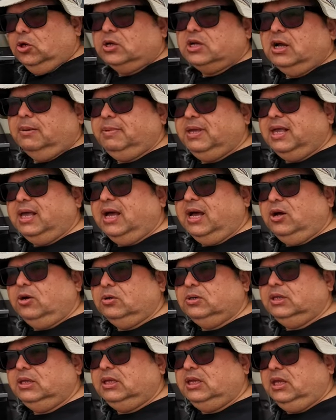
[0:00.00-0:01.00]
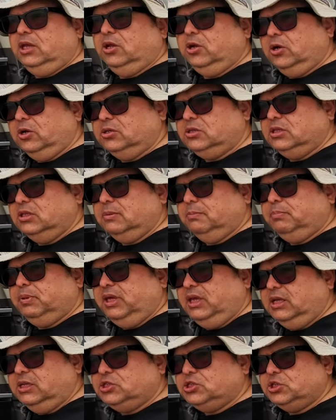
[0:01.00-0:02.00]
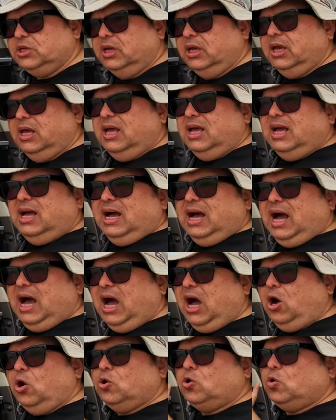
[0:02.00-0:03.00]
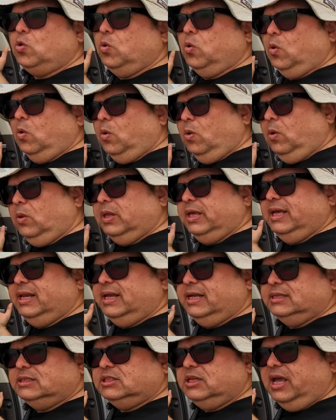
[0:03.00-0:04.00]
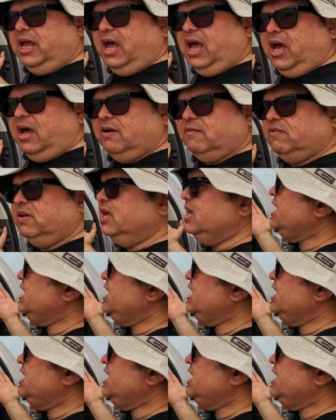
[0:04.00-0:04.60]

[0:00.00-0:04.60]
know, coming out here to the beach, how cool it is to have